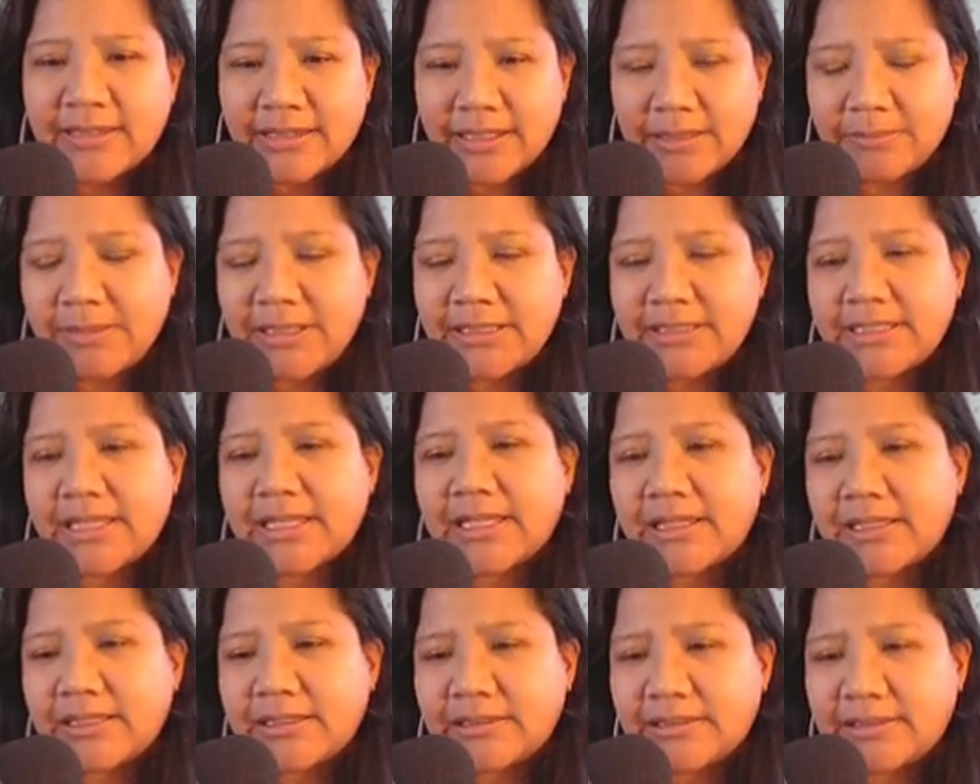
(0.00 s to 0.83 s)
Let me
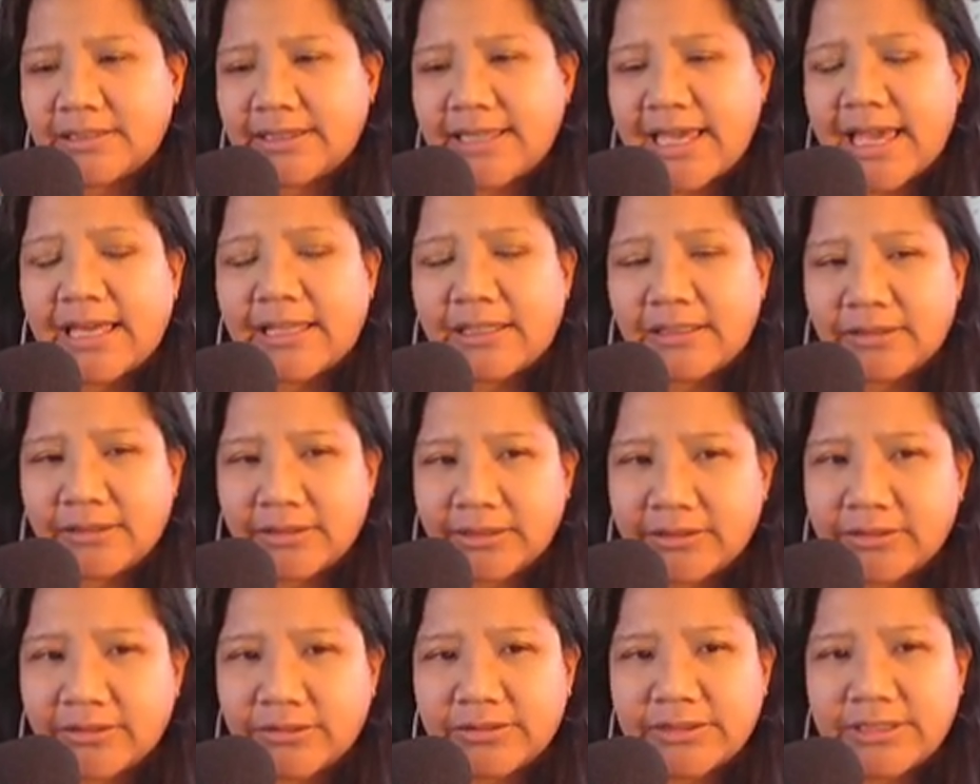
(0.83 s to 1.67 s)
dig into that a
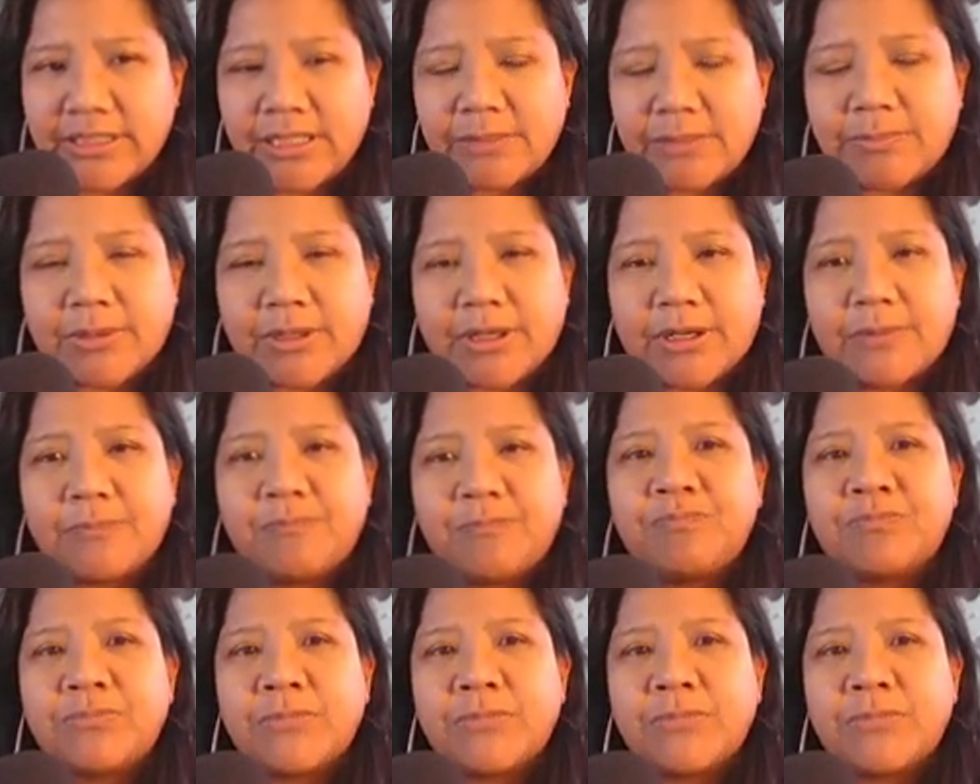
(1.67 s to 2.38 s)
little deeper.